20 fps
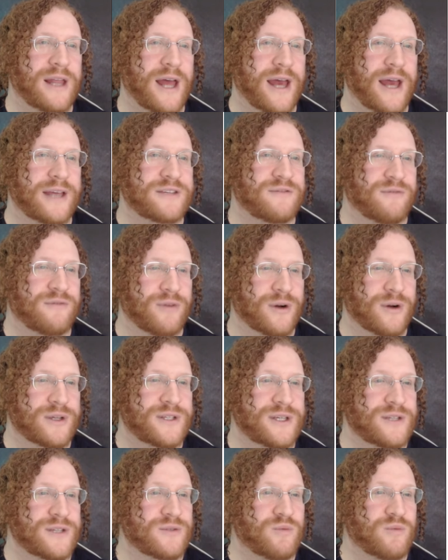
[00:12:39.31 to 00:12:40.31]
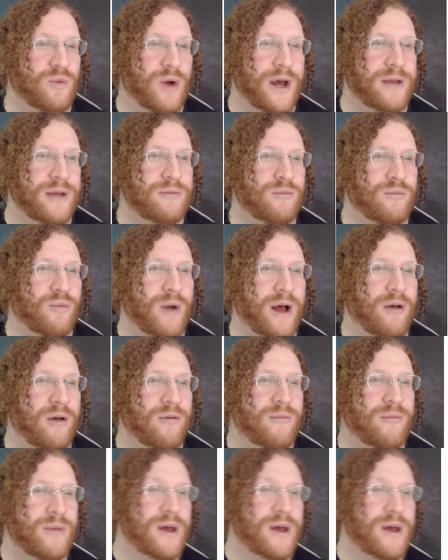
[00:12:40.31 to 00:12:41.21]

likes versus what, well,